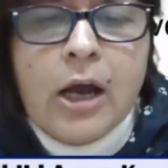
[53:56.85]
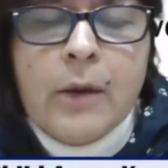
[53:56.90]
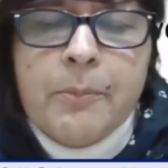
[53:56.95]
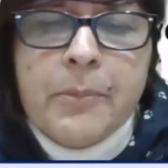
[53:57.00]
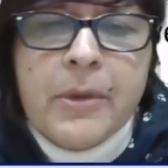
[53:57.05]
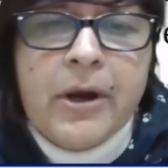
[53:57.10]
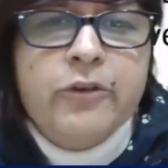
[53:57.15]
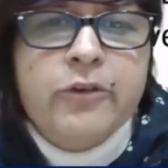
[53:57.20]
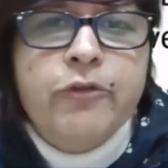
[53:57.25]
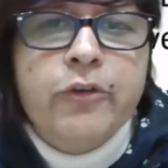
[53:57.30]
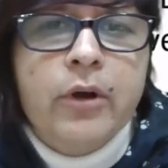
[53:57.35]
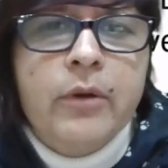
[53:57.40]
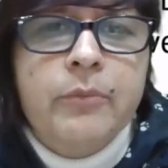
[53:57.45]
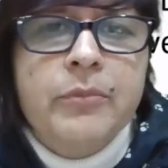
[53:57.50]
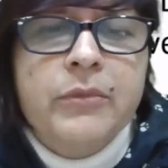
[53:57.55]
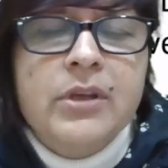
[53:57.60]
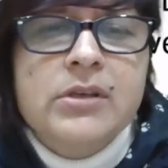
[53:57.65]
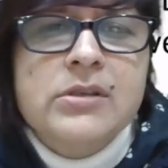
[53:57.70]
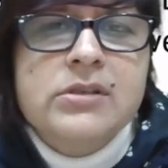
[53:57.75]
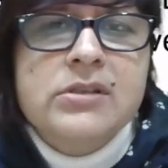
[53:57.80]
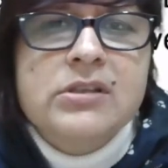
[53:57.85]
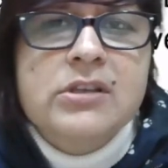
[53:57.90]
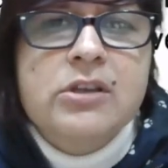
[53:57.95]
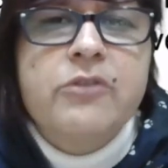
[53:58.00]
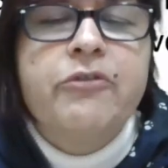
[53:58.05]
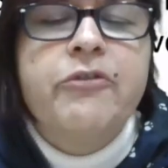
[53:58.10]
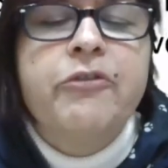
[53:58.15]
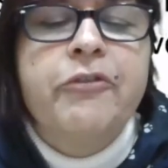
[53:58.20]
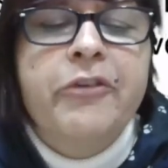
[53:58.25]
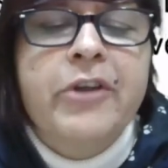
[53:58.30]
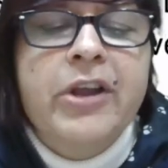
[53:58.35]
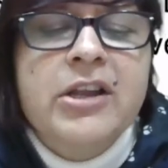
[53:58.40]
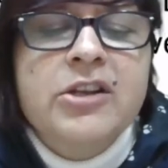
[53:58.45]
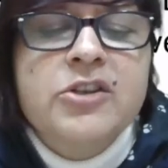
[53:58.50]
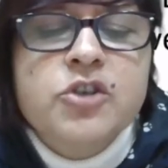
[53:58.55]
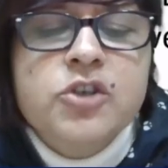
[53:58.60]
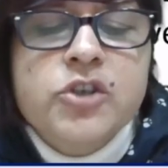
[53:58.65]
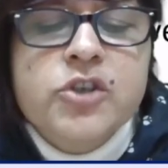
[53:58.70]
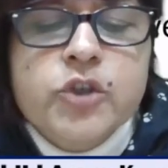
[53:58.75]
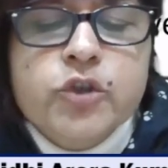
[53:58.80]
Apart from this, the
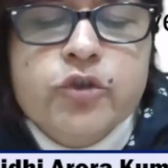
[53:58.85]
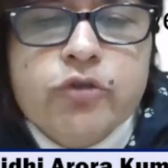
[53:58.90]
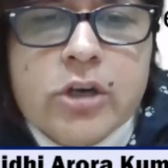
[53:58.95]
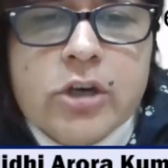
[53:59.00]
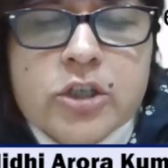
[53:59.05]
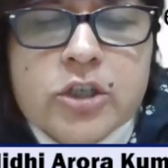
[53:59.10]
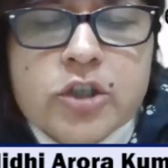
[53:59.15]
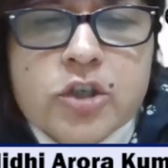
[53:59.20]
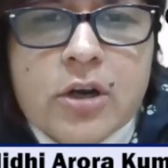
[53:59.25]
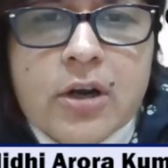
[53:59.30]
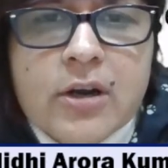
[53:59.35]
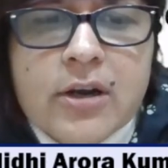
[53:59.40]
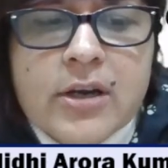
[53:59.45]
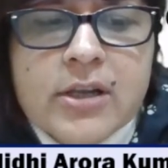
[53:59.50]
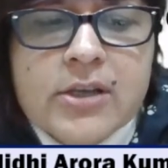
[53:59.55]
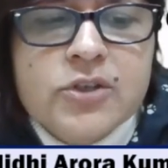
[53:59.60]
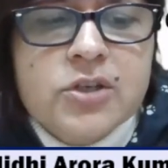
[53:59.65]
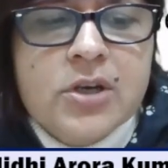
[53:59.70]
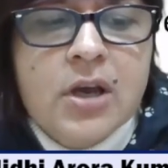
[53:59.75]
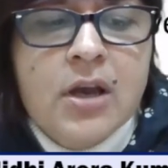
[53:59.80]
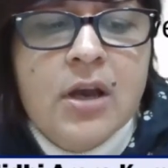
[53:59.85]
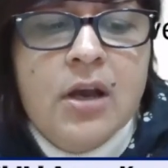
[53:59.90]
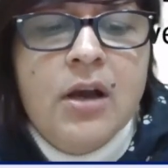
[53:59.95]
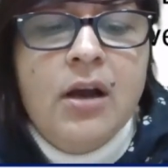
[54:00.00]
French structuralists